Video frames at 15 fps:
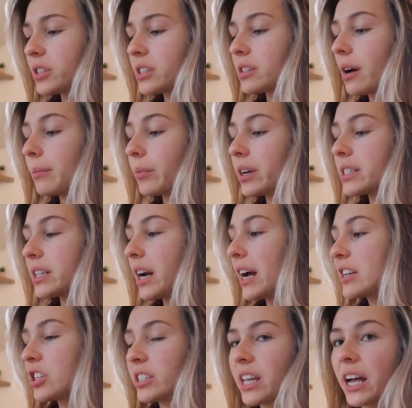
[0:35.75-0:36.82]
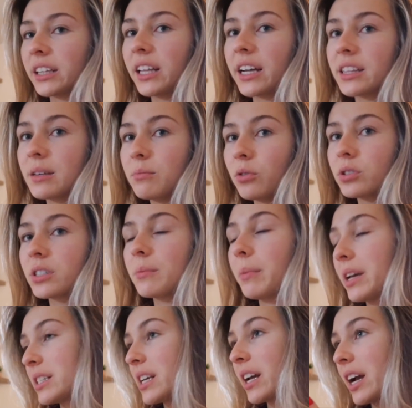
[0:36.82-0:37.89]
some reason, I just had like the most
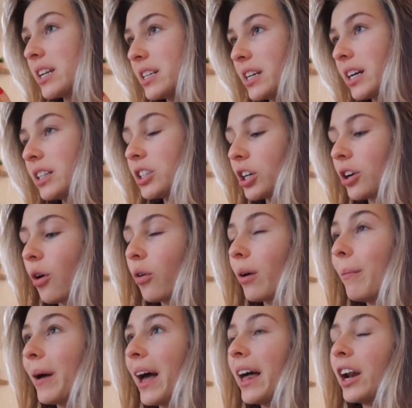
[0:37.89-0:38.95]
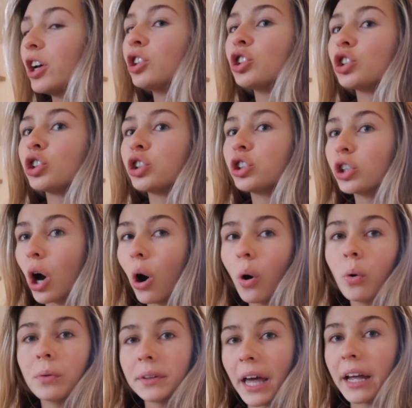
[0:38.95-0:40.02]
amazing idea to go to bed. It was
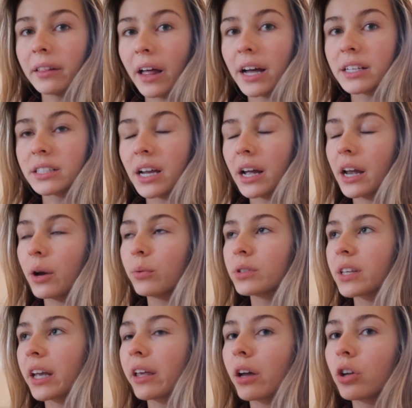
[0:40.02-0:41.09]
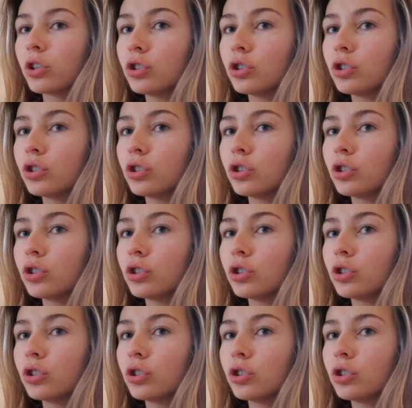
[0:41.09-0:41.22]
so late last night. It was like